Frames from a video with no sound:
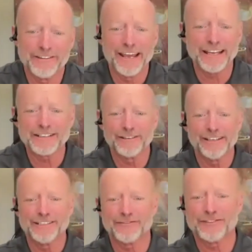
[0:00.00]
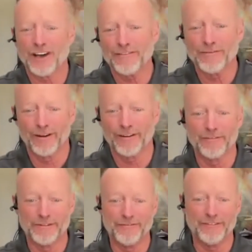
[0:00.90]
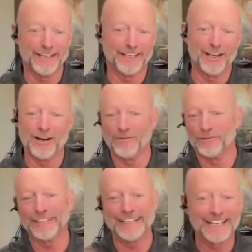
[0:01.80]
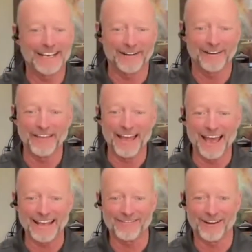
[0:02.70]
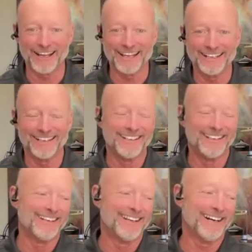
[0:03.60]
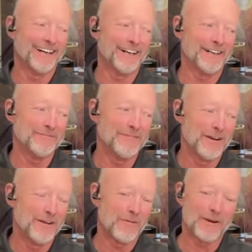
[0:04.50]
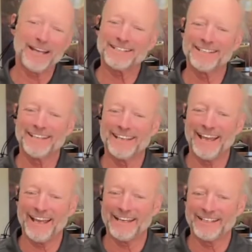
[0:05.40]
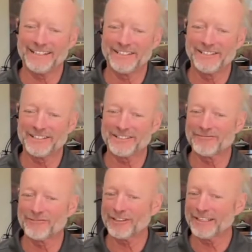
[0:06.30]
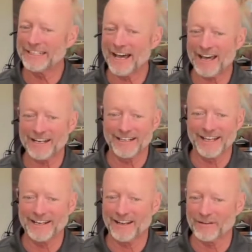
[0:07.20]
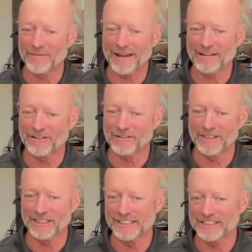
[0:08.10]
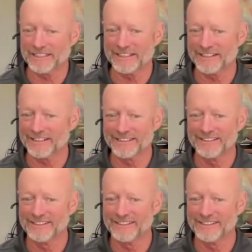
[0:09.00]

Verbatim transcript: the next release of software from NVIDIA alone will take care of yeah. that, right? Um, whereas in the edge, there's really not an 800 pound gorilla, is there?